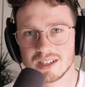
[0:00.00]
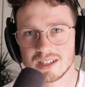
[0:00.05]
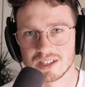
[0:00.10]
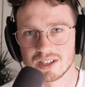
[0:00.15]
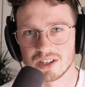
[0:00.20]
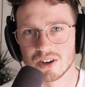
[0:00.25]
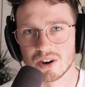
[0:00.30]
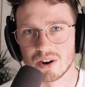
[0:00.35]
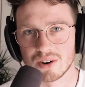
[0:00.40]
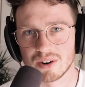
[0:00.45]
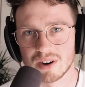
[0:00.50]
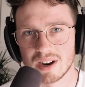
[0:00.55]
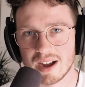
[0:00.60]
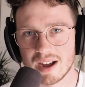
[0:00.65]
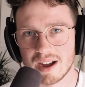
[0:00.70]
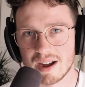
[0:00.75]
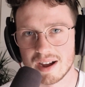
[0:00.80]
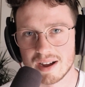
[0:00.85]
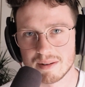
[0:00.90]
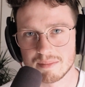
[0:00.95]
you know,
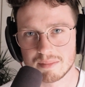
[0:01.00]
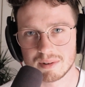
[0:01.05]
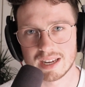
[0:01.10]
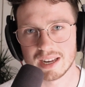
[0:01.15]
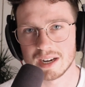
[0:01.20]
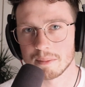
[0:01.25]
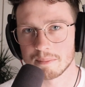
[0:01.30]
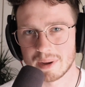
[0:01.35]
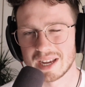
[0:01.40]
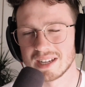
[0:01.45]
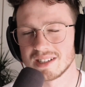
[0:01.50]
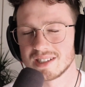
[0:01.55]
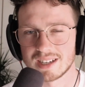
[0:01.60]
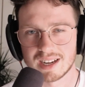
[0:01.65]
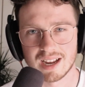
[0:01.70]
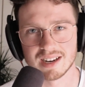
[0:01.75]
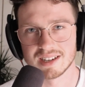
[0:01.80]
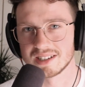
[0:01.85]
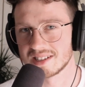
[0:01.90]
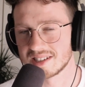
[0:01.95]
get a basic
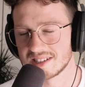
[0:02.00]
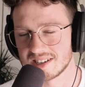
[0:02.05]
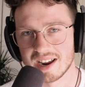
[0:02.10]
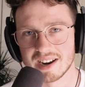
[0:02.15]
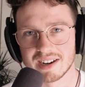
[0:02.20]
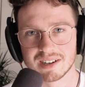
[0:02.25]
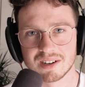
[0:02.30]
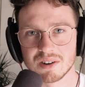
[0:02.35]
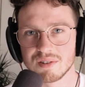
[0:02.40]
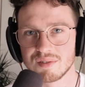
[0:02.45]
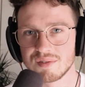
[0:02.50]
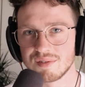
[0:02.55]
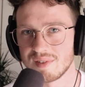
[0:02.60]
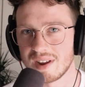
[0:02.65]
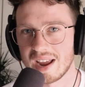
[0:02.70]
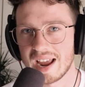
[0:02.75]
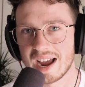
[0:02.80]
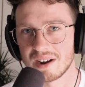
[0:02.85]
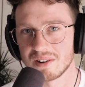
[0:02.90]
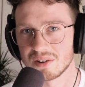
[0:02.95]
understanding of
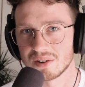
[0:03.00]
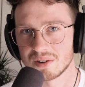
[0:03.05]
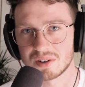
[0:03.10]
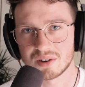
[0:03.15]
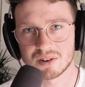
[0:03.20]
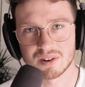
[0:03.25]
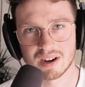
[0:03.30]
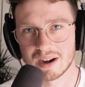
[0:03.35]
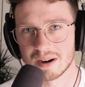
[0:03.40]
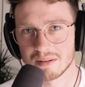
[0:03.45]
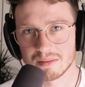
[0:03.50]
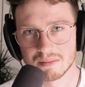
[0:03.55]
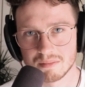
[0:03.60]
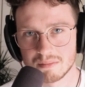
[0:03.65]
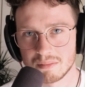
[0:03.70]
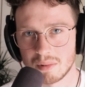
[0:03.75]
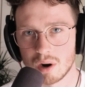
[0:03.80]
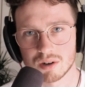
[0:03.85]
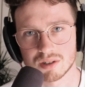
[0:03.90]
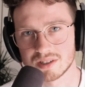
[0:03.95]
how to create
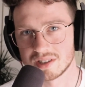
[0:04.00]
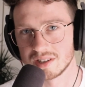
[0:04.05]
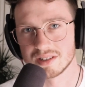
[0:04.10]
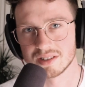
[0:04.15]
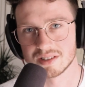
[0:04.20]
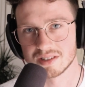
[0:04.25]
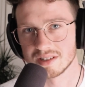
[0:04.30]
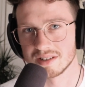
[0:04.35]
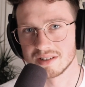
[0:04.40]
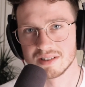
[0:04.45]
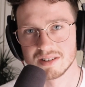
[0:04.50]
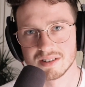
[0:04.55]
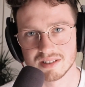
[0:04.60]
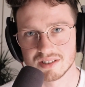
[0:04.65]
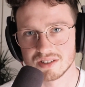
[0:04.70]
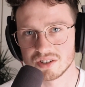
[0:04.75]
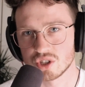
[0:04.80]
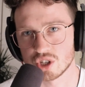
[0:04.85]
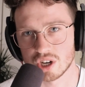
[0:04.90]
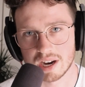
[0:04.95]
boxes and
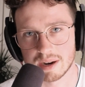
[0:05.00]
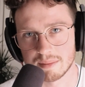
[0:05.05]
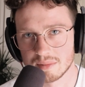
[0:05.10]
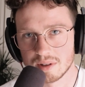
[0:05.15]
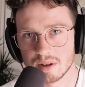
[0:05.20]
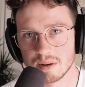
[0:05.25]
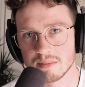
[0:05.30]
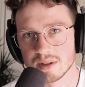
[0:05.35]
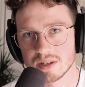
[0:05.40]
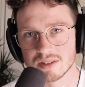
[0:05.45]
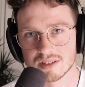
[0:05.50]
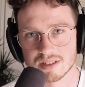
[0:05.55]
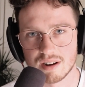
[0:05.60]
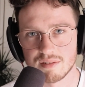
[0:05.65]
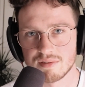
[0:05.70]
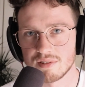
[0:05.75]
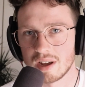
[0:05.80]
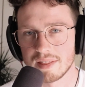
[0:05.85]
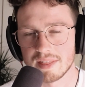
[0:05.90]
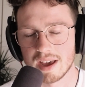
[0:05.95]
shape them and
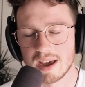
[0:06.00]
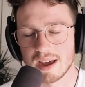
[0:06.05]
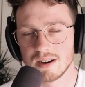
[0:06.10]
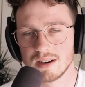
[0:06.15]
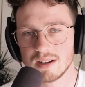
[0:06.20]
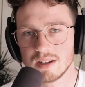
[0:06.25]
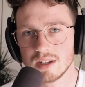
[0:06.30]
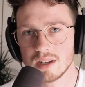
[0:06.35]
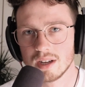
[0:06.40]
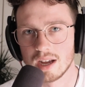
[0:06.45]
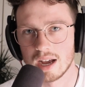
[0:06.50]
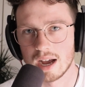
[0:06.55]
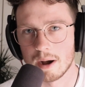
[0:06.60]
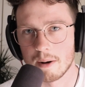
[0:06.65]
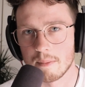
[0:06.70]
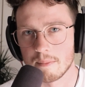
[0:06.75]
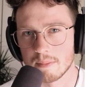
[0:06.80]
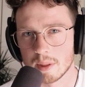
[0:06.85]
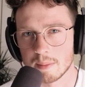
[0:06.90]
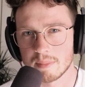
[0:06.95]
stuff like that.
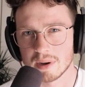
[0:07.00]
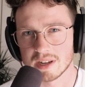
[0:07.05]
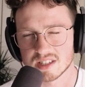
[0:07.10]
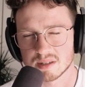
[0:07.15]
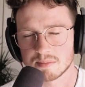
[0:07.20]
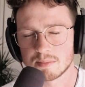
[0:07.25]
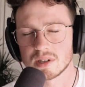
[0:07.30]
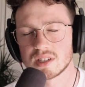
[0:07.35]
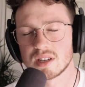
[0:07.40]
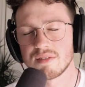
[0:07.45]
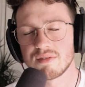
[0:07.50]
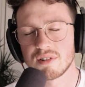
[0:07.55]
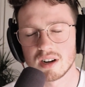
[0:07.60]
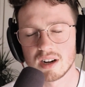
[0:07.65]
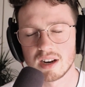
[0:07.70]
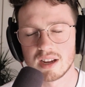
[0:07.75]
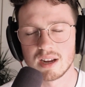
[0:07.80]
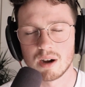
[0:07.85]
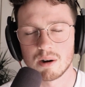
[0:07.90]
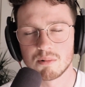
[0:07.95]
But
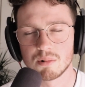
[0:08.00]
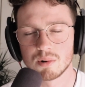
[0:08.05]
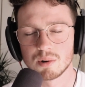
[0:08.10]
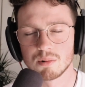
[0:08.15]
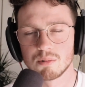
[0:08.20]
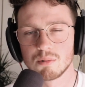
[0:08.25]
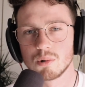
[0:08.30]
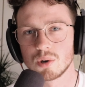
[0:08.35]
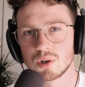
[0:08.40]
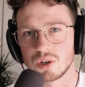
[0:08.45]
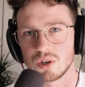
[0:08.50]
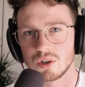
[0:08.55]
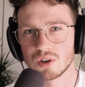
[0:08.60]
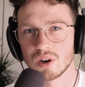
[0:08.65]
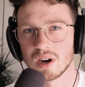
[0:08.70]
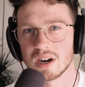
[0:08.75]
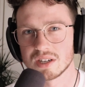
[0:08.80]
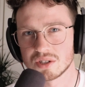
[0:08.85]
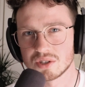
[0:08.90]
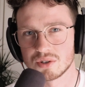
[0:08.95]
specifically, I want to walk you
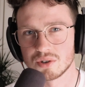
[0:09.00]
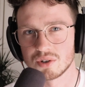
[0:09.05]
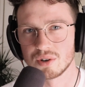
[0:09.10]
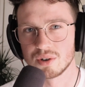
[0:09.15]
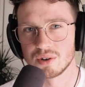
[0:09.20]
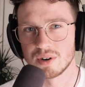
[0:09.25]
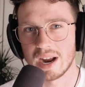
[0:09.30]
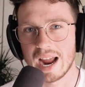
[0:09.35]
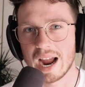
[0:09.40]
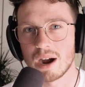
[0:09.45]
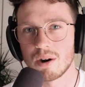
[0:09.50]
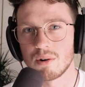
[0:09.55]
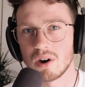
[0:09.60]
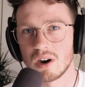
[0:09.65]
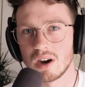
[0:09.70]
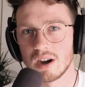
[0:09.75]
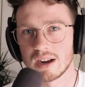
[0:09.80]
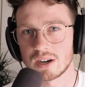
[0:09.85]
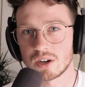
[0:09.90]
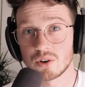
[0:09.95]
guys through how
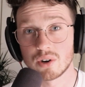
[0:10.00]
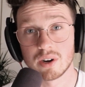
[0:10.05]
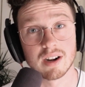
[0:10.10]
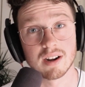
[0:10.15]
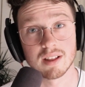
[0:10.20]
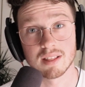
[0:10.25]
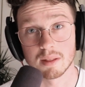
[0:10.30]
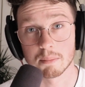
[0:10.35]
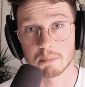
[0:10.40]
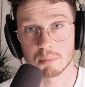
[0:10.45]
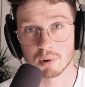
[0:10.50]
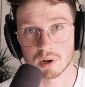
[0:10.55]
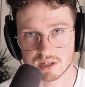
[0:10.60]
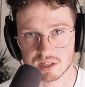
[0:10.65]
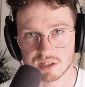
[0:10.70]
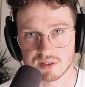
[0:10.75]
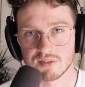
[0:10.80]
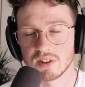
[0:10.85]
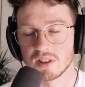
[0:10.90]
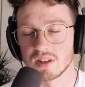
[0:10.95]
I created the
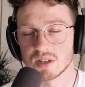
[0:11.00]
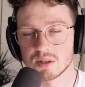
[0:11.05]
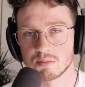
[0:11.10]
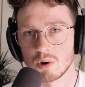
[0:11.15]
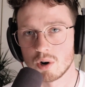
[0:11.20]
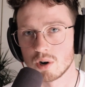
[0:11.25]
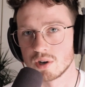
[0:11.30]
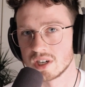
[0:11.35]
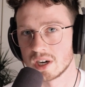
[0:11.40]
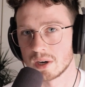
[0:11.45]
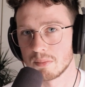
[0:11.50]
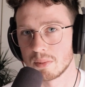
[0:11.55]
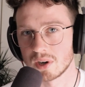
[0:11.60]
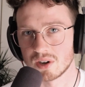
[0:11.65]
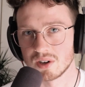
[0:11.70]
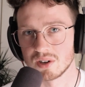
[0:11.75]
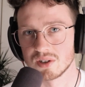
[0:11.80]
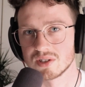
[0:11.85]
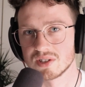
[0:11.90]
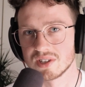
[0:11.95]
bricks for this project,
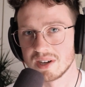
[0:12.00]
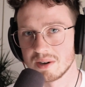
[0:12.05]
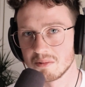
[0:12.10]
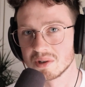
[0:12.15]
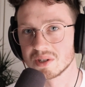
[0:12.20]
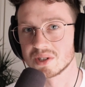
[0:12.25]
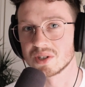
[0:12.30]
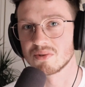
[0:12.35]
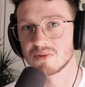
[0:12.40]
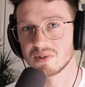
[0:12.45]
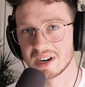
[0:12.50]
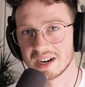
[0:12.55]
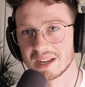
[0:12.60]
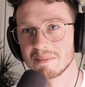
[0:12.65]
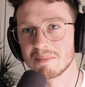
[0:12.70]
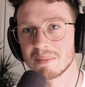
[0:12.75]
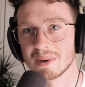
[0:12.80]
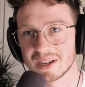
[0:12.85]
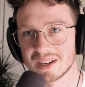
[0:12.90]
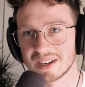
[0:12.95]
because it was a really
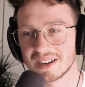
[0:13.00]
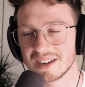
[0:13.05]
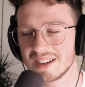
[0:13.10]
big